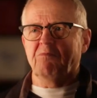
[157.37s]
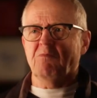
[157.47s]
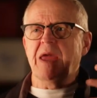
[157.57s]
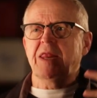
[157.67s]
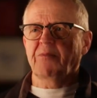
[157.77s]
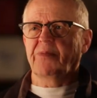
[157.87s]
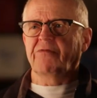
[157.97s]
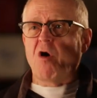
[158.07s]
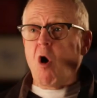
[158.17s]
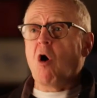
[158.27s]
made up
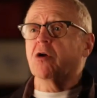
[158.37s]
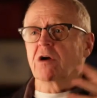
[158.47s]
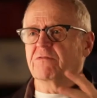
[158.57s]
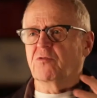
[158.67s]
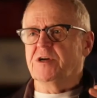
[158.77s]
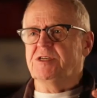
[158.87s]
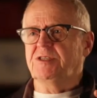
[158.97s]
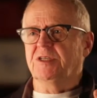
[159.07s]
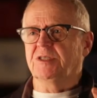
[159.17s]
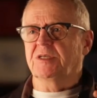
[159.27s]
of all our
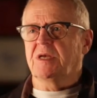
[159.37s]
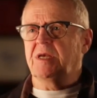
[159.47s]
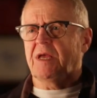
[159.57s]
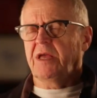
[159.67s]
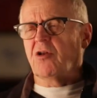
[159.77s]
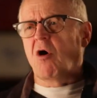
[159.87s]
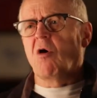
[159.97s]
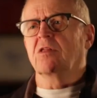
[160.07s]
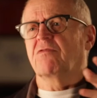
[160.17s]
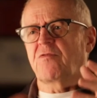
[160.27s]
voices in
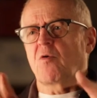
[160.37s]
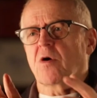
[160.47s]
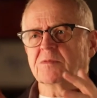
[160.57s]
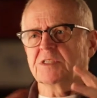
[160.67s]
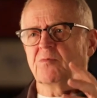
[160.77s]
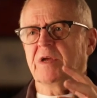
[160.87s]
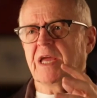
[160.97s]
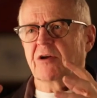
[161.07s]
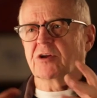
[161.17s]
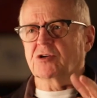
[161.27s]
all the forms that we
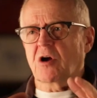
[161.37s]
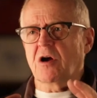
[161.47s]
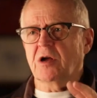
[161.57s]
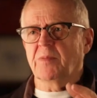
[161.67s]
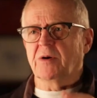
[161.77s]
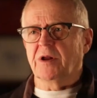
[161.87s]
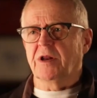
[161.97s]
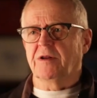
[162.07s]
care to talk about.